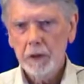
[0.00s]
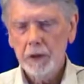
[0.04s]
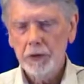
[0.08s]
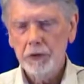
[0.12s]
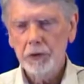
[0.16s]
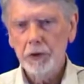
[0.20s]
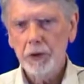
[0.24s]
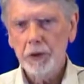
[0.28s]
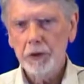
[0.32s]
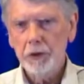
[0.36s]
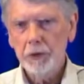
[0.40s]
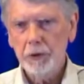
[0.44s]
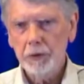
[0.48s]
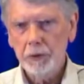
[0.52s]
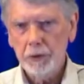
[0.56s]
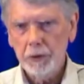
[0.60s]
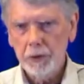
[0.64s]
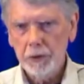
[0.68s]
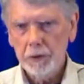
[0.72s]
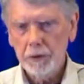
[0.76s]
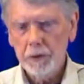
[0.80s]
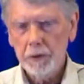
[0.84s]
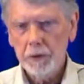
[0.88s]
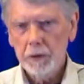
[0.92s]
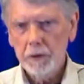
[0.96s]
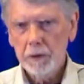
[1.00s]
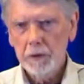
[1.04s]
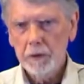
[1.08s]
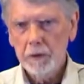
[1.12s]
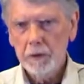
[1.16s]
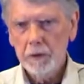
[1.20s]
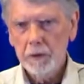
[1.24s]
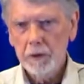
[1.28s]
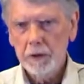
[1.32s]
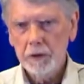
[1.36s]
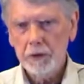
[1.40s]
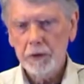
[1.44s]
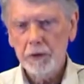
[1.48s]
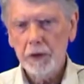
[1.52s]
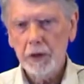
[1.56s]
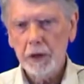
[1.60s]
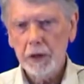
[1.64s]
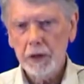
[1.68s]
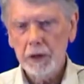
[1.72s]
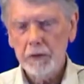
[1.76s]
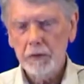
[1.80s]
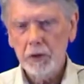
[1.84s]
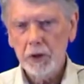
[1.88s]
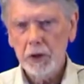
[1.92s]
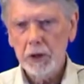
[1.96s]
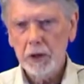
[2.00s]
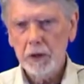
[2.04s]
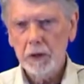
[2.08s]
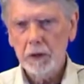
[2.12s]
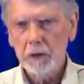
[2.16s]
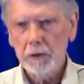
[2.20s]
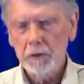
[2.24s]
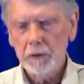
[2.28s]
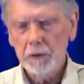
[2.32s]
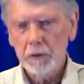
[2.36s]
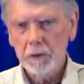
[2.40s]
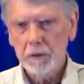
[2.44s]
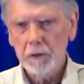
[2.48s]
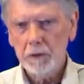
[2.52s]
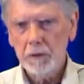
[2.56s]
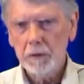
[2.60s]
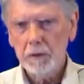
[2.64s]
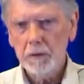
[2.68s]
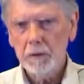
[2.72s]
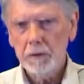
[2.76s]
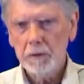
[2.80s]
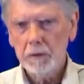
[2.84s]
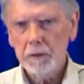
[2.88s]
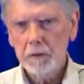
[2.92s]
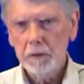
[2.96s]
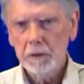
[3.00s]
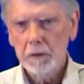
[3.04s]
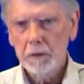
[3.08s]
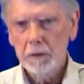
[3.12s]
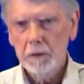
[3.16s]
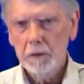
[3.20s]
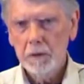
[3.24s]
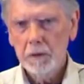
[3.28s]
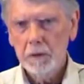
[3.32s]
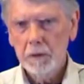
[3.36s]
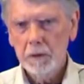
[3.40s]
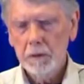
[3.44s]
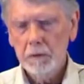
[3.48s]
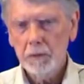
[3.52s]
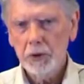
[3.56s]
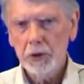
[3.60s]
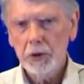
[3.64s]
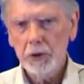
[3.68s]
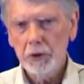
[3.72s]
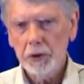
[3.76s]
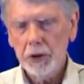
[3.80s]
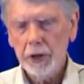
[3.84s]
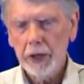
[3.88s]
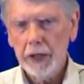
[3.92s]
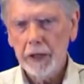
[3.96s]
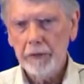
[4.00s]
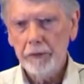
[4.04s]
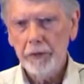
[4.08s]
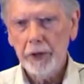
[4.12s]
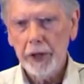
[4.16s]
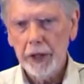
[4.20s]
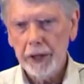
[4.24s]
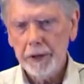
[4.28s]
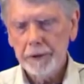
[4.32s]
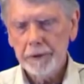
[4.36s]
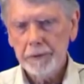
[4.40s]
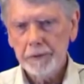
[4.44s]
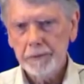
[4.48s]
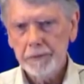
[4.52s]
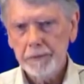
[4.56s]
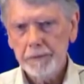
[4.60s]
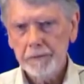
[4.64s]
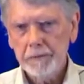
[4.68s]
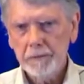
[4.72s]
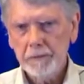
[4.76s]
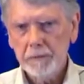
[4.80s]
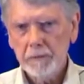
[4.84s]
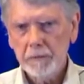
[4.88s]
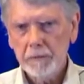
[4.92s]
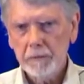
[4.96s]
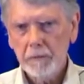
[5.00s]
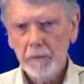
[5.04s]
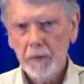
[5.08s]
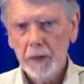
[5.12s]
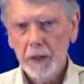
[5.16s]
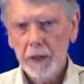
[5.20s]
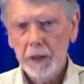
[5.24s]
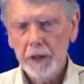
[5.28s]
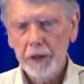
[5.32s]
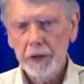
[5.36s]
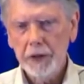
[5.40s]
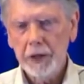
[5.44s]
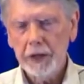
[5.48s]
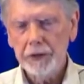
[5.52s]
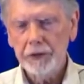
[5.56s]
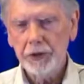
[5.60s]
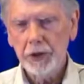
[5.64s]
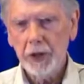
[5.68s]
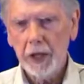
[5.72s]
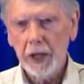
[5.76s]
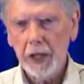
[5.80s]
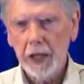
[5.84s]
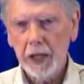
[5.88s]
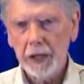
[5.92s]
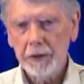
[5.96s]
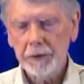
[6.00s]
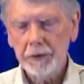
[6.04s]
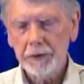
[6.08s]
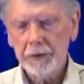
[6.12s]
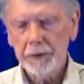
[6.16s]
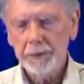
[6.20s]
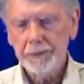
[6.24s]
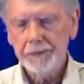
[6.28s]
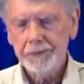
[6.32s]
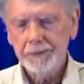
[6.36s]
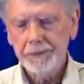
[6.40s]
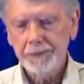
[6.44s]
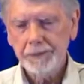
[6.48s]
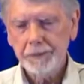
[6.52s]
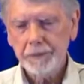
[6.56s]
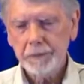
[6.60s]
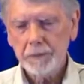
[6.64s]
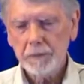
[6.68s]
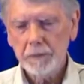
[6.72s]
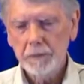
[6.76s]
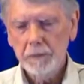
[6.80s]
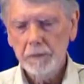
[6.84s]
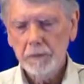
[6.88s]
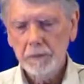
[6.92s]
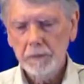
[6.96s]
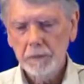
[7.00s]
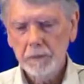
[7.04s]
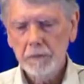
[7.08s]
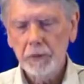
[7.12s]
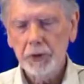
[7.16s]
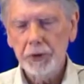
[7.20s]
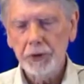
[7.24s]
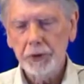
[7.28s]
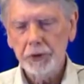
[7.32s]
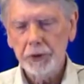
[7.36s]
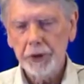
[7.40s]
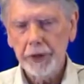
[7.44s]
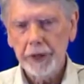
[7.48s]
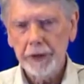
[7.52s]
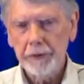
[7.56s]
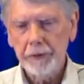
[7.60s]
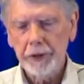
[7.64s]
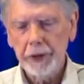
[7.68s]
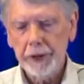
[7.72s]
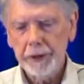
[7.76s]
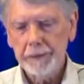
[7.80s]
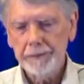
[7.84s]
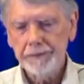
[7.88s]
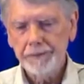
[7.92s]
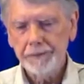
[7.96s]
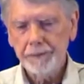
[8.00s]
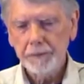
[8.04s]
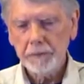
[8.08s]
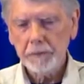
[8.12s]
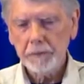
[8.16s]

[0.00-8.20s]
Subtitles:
It's not the truth, it's not even in consciousness, but you can have that. It doesn't last, but you can have that.